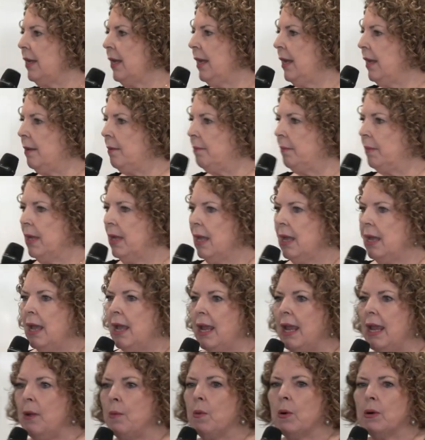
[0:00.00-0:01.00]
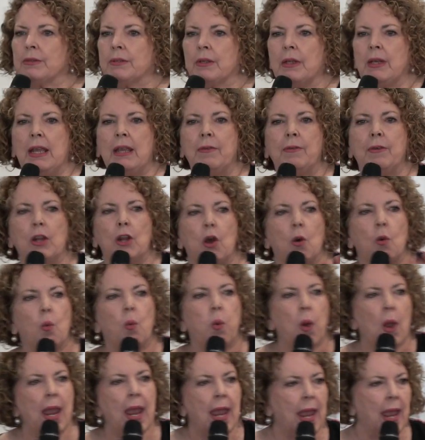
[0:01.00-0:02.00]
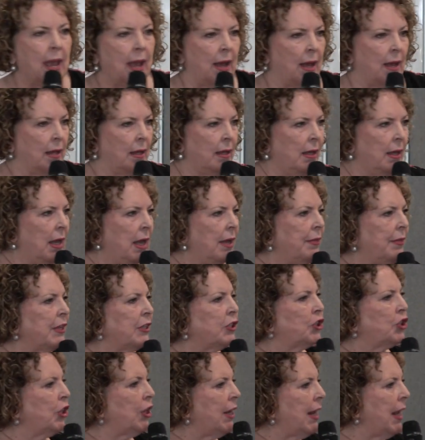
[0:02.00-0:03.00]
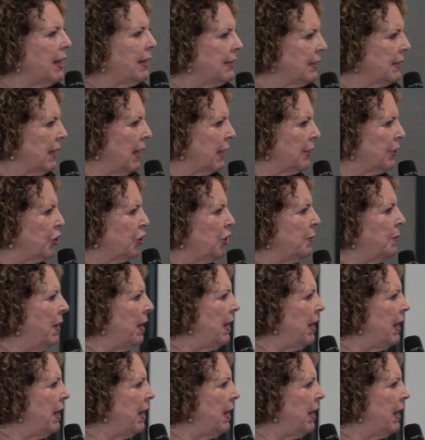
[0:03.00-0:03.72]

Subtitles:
him. He wasn't even aware that she had touched him.